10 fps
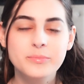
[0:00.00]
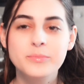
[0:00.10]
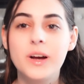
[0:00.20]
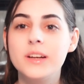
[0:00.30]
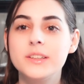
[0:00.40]

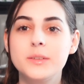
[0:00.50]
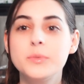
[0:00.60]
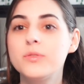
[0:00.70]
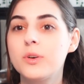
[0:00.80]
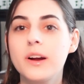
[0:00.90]
But
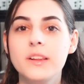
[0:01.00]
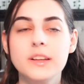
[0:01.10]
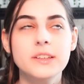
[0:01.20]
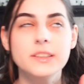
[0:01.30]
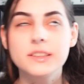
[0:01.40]
before
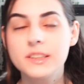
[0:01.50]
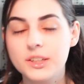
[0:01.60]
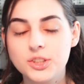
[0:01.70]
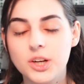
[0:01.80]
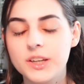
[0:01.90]
I
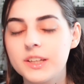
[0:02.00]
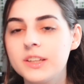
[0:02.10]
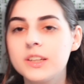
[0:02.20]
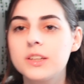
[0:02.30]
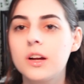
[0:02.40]
get
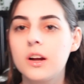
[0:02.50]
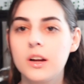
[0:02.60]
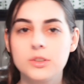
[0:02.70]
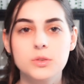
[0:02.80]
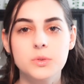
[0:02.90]
started,
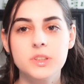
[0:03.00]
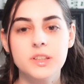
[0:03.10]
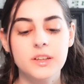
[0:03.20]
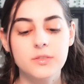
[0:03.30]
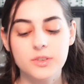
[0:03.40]
I just want to
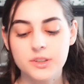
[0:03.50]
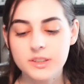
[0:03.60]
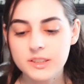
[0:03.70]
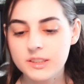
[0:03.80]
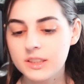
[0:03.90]
say
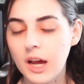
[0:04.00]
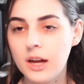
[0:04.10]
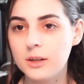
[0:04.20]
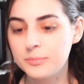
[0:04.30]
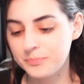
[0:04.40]
first
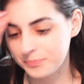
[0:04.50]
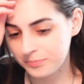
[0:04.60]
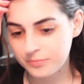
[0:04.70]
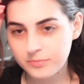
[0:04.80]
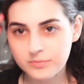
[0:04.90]
that
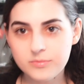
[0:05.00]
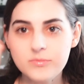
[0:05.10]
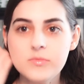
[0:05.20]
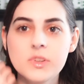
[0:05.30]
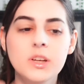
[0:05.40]

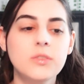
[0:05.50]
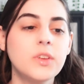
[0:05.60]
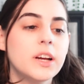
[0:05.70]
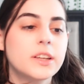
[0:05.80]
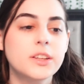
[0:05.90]
if
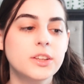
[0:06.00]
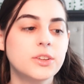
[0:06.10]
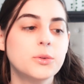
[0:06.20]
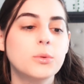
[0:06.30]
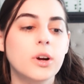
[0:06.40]

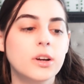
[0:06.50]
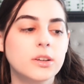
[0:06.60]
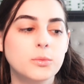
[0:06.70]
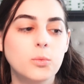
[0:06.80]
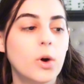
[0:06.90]
you
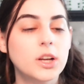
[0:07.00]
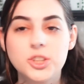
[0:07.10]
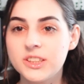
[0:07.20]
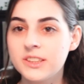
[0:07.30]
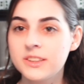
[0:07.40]
are
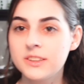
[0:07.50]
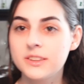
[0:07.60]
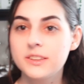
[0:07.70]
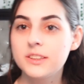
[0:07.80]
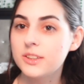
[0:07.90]

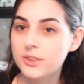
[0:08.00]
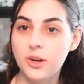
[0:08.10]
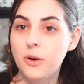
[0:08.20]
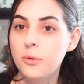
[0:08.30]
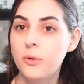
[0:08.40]
watching this
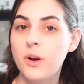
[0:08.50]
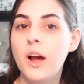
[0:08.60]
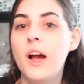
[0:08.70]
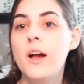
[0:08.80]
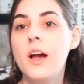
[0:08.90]
show
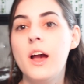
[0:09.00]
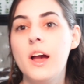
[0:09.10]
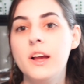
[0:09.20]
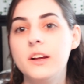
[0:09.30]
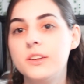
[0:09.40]

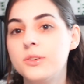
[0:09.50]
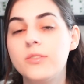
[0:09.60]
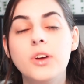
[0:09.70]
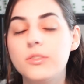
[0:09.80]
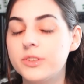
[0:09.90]
and you
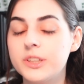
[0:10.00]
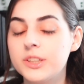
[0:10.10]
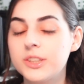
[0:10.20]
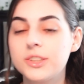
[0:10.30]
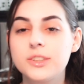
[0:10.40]
have not
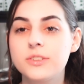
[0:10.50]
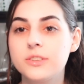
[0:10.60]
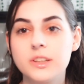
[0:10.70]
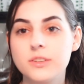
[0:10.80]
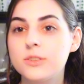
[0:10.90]
finished
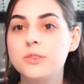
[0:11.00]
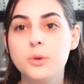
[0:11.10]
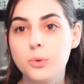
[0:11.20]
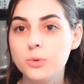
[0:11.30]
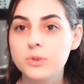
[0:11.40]

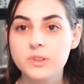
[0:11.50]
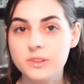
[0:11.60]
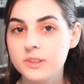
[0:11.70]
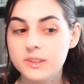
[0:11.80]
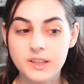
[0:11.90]
the whole
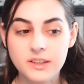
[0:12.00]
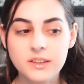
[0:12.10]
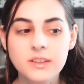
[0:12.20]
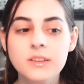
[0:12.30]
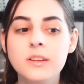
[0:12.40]

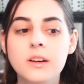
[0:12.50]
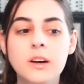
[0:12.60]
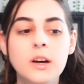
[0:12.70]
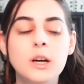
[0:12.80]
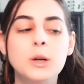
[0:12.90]
thing,
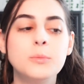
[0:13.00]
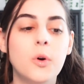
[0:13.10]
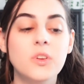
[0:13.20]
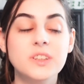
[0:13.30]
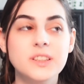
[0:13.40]

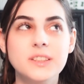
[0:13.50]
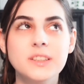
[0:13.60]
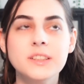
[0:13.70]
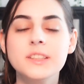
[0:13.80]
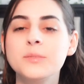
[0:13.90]
all the
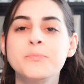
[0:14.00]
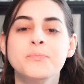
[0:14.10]
seasons,